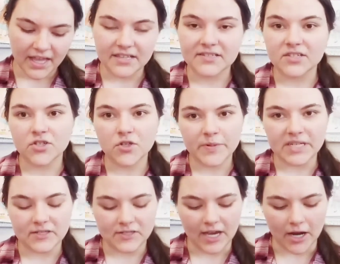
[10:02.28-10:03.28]
It's a
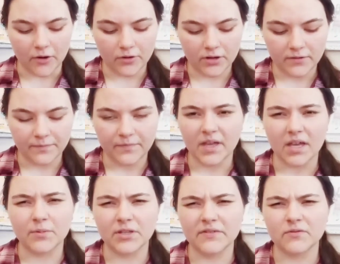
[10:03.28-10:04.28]
two-piece gown.
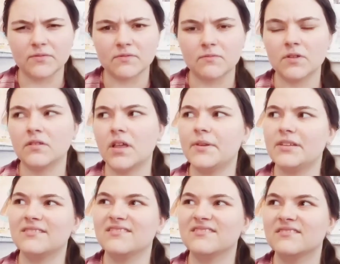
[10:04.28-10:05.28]
I believe it was, well, I
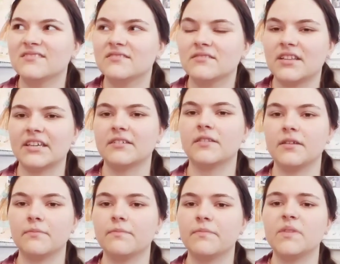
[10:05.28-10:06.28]
mean, like,
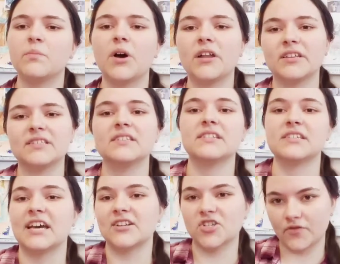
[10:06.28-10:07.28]
the bodice is
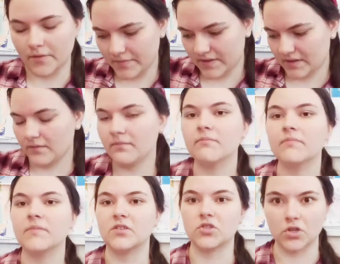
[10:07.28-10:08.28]
detached from the
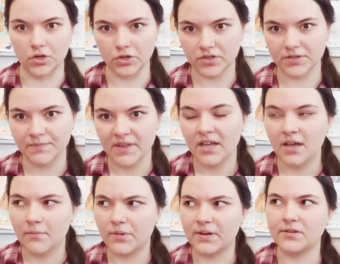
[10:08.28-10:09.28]
skirt,
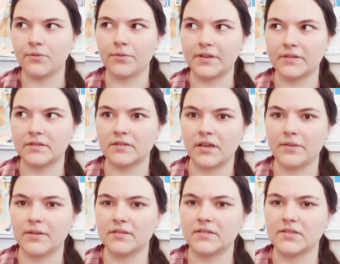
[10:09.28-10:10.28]
but I
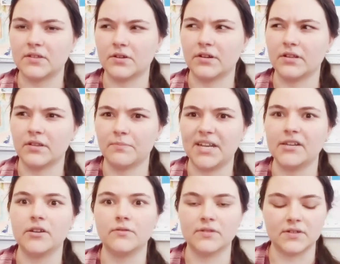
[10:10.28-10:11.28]
think the skirt and the
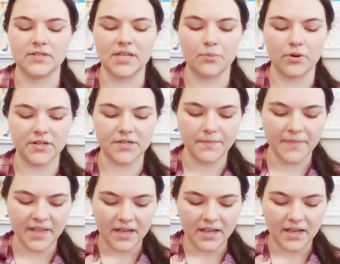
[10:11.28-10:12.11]
petticoats are separate.